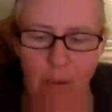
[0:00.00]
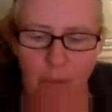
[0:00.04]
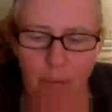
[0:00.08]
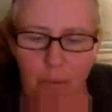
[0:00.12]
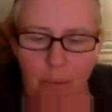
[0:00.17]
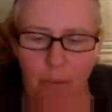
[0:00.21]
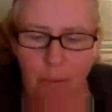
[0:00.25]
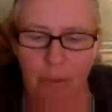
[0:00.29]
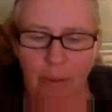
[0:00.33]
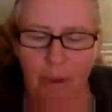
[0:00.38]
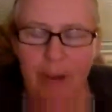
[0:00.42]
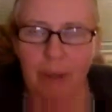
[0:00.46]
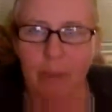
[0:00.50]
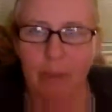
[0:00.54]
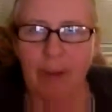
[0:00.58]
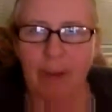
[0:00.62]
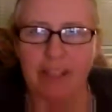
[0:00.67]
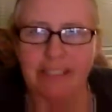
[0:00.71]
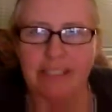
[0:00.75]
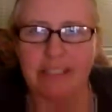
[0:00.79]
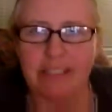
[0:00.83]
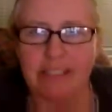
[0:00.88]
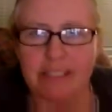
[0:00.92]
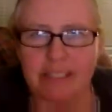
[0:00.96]
What I
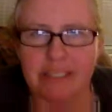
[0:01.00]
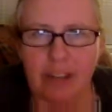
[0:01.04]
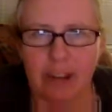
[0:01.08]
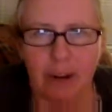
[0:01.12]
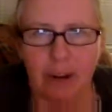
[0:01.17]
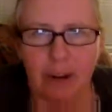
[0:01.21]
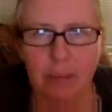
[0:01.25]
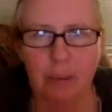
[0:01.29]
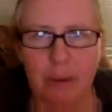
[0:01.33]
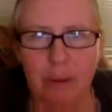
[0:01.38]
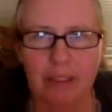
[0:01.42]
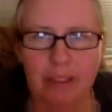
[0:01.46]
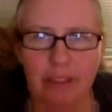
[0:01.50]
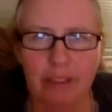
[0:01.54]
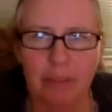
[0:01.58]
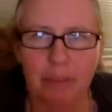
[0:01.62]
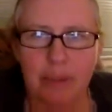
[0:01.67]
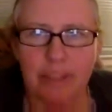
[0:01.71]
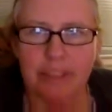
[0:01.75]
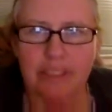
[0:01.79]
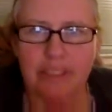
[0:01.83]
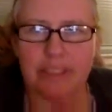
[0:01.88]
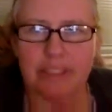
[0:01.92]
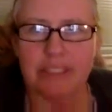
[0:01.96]
wanted to start with
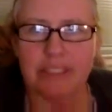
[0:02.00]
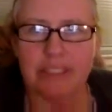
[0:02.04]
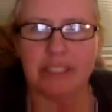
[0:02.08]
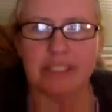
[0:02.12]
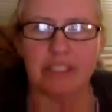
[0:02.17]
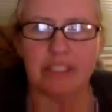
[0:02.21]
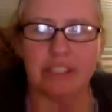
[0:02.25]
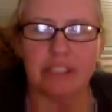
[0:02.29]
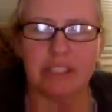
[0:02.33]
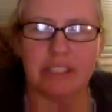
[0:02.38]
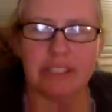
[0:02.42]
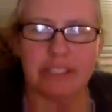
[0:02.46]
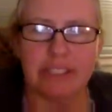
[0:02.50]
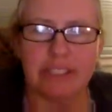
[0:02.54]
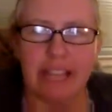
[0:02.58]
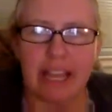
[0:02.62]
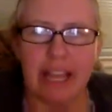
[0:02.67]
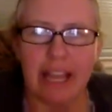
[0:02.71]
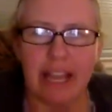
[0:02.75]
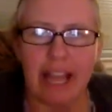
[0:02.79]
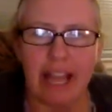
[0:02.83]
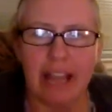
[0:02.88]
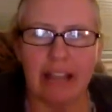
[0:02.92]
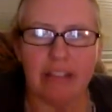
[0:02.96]
was just to
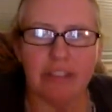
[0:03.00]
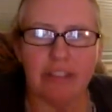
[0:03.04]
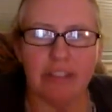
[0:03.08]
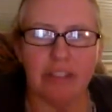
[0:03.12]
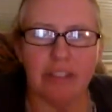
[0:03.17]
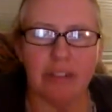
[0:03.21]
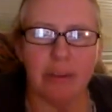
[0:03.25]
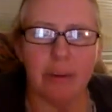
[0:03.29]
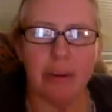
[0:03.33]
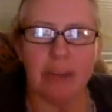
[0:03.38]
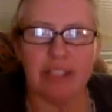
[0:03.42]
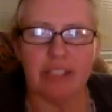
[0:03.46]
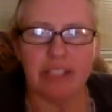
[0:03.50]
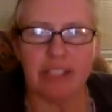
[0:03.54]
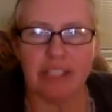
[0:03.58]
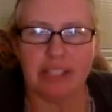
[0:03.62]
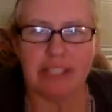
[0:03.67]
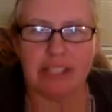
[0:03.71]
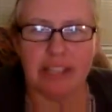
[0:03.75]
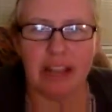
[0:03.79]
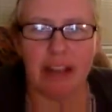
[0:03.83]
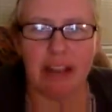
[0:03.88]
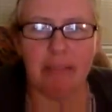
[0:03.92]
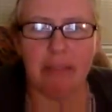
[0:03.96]
answer questions
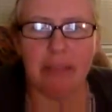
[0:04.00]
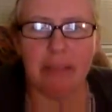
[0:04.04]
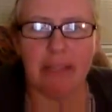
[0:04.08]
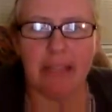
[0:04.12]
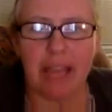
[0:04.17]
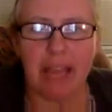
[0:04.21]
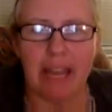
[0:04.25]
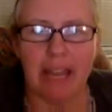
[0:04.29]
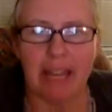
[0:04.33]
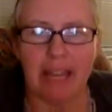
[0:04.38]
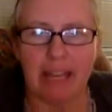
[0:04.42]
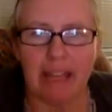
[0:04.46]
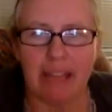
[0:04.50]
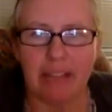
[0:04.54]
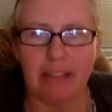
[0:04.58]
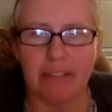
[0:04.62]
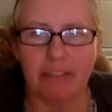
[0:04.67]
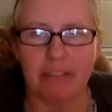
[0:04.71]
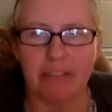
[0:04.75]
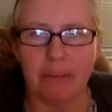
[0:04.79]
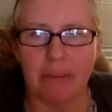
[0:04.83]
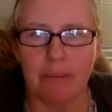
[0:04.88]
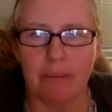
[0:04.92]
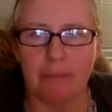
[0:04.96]
that I've been getting
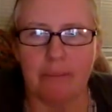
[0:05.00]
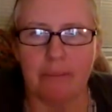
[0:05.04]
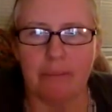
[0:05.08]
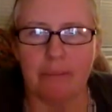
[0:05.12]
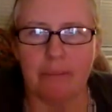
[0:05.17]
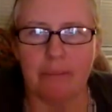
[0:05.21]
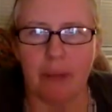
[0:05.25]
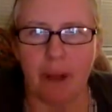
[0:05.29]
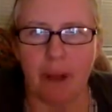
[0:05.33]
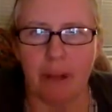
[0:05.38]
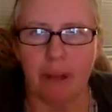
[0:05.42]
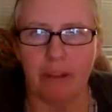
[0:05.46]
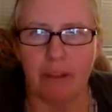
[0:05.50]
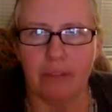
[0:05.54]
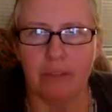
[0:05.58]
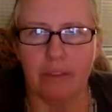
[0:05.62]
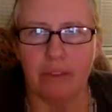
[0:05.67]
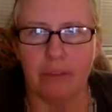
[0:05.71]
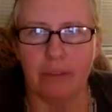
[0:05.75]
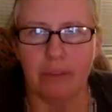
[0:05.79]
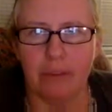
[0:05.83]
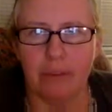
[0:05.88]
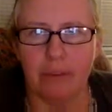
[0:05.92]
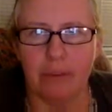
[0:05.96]
from all of
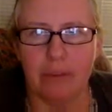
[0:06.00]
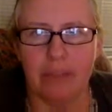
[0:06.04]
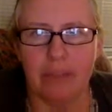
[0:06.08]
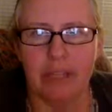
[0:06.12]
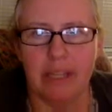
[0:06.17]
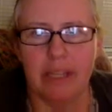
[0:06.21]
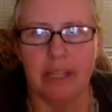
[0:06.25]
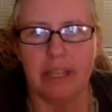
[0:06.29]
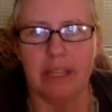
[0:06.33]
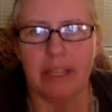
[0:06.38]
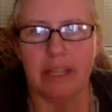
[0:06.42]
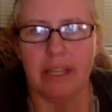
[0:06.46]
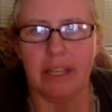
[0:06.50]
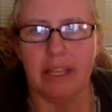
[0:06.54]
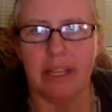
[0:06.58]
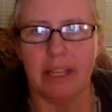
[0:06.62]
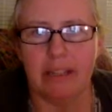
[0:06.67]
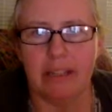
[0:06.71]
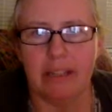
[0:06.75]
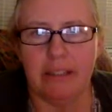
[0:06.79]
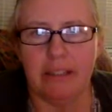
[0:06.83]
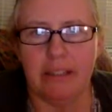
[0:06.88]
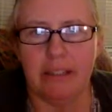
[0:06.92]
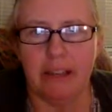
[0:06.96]
you
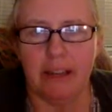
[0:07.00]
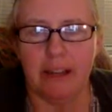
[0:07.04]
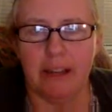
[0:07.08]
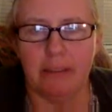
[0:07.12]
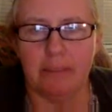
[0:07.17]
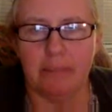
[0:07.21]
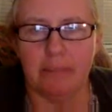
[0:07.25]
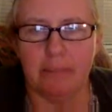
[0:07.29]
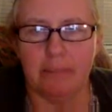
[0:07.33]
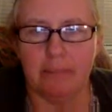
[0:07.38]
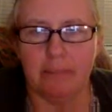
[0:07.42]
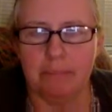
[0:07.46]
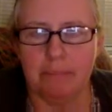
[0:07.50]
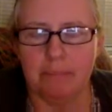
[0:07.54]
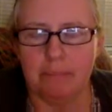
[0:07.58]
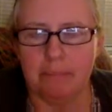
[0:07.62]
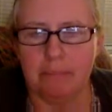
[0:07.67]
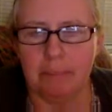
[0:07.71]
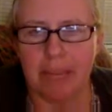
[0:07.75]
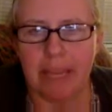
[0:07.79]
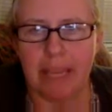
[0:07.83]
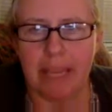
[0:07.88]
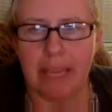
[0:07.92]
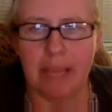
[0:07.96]
in
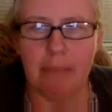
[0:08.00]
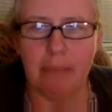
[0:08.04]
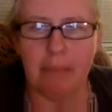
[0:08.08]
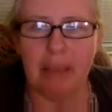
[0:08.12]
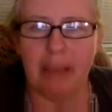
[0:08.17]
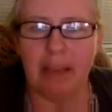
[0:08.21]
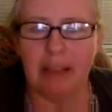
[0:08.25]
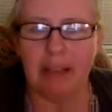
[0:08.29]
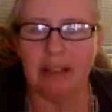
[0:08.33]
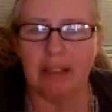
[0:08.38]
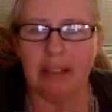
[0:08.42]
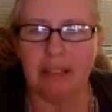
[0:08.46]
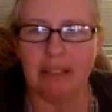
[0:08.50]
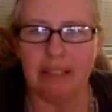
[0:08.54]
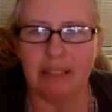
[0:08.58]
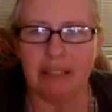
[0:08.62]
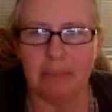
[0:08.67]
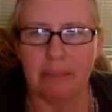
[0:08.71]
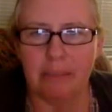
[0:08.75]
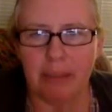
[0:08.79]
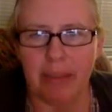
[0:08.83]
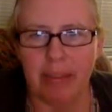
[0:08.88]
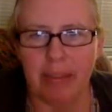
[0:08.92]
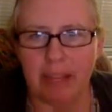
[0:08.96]
my email,
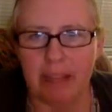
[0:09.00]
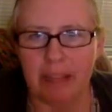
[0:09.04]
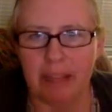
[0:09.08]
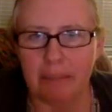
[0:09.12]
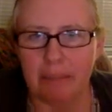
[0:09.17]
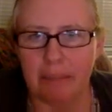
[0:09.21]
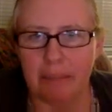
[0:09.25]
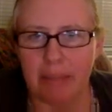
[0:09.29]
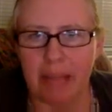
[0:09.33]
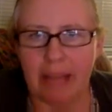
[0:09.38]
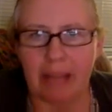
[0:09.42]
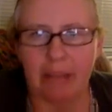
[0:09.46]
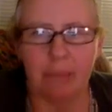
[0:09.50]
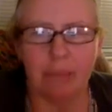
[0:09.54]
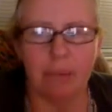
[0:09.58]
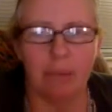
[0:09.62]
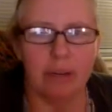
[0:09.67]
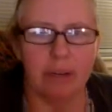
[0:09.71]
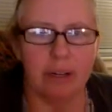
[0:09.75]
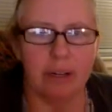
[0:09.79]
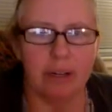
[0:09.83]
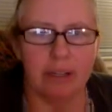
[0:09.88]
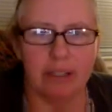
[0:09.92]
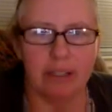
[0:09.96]
in my
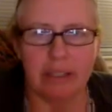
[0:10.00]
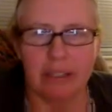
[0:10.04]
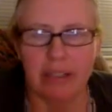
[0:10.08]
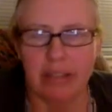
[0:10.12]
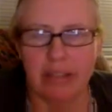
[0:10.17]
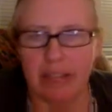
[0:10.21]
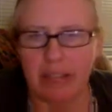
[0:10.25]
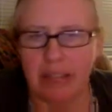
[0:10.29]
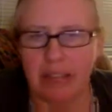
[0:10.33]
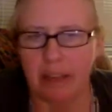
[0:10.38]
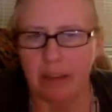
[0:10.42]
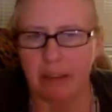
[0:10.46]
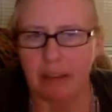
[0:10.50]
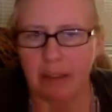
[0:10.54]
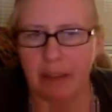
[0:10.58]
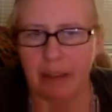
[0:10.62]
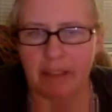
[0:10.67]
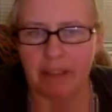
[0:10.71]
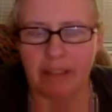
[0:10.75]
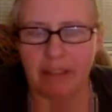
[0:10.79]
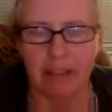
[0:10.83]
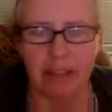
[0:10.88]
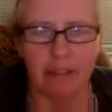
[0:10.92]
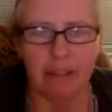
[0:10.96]
Blackboard, and my
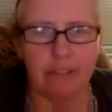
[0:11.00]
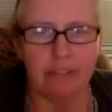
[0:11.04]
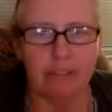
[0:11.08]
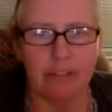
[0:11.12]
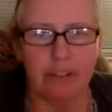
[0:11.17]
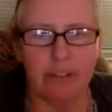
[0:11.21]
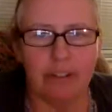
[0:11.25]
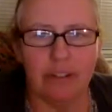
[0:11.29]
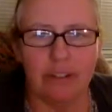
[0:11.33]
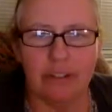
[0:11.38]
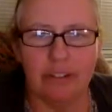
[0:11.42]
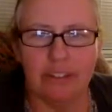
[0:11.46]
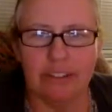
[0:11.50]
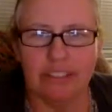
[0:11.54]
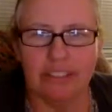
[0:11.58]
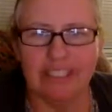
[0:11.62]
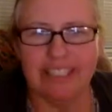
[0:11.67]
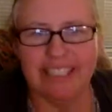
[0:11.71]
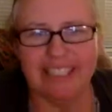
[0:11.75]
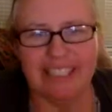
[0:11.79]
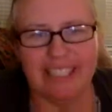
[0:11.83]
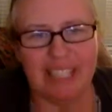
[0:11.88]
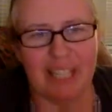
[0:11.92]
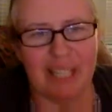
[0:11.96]
telephone,
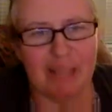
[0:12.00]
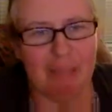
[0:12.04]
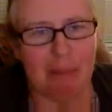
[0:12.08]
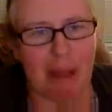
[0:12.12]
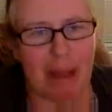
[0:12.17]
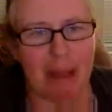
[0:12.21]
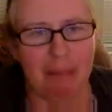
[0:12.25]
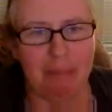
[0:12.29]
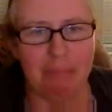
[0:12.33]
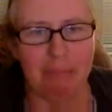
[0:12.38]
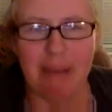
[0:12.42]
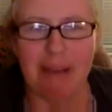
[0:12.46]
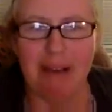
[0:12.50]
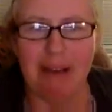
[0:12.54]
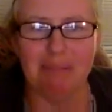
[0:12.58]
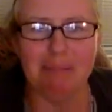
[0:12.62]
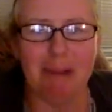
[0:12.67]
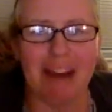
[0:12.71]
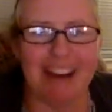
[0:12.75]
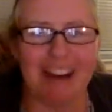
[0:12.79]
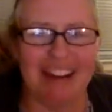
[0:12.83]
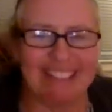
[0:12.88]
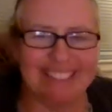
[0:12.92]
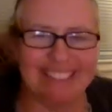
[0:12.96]
my
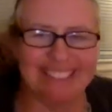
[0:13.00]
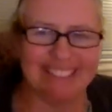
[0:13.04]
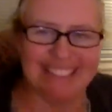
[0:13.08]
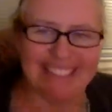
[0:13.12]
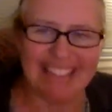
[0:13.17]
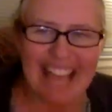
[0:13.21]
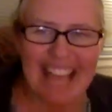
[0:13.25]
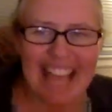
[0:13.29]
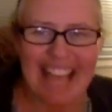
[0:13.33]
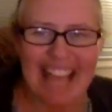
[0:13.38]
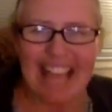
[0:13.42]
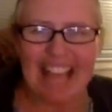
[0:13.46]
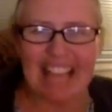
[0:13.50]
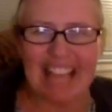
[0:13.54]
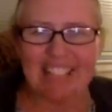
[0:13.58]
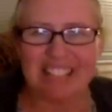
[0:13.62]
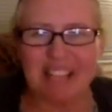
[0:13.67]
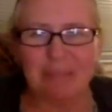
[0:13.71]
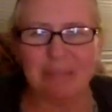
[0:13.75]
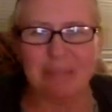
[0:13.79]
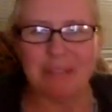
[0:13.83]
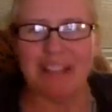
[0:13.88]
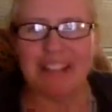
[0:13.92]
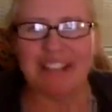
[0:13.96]
mailbox. It
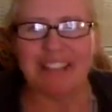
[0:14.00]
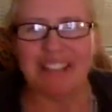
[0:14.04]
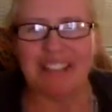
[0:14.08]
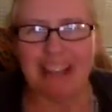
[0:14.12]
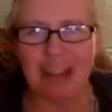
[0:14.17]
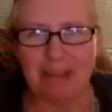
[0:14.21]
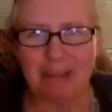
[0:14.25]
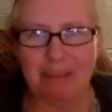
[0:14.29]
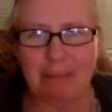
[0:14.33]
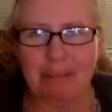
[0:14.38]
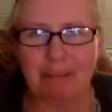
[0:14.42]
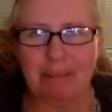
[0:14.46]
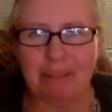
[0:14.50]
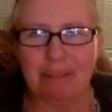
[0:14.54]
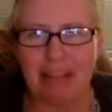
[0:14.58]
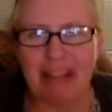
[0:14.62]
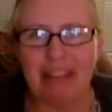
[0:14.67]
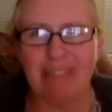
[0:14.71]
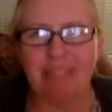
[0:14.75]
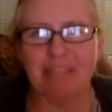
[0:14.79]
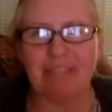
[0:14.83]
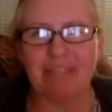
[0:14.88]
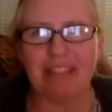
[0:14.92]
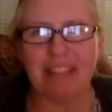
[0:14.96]
seems like a lot of people
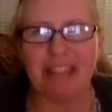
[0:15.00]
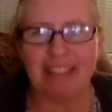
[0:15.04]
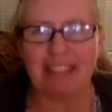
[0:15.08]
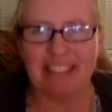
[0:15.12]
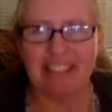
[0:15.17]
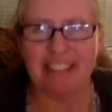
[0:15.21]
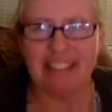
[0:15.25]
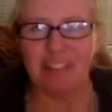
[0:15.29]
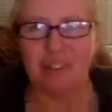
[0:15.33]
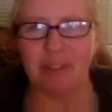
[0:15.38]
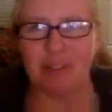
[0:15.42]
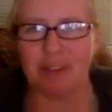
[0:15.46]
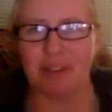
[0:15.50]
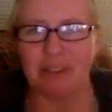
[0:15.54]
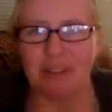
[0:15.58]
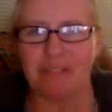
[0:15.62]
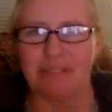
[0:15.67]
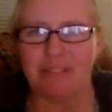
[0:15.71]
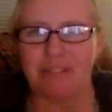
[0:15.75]
have these sort of